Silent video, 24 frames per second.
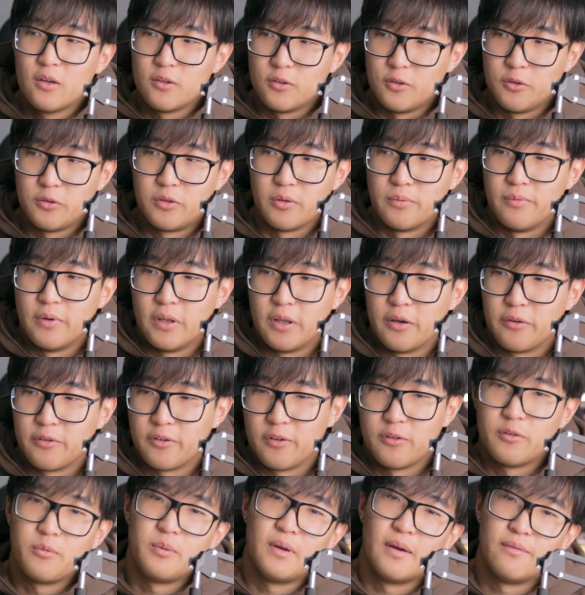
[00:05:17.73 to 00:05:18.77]
YouTube videos,
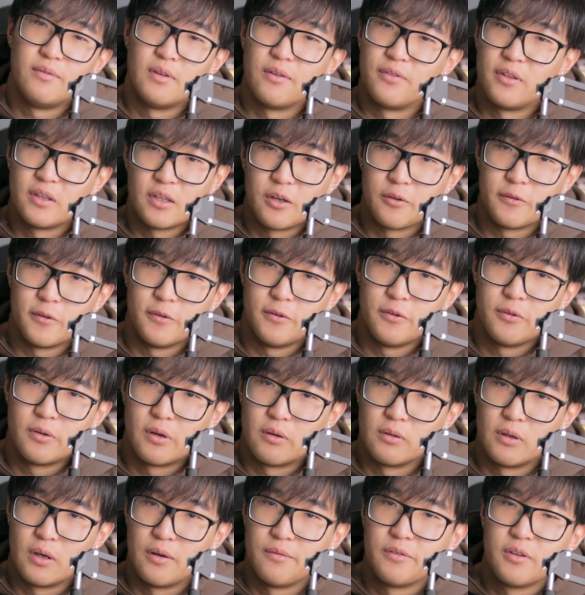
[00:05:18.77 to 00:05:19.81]
since we have nothing else to do in
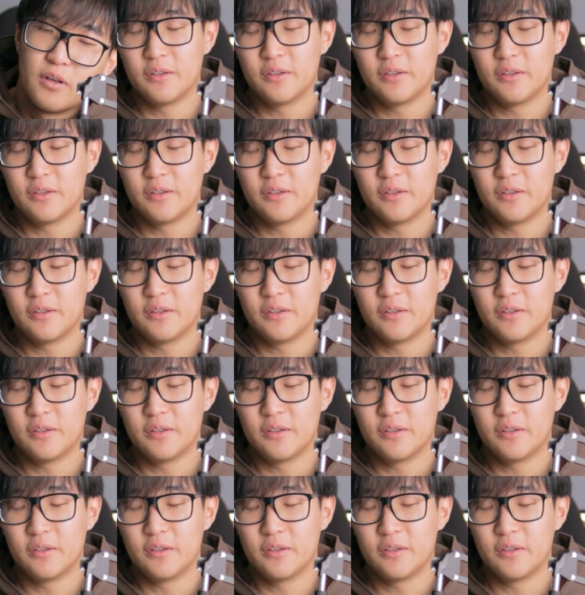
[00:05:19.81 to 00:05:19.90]
our lives.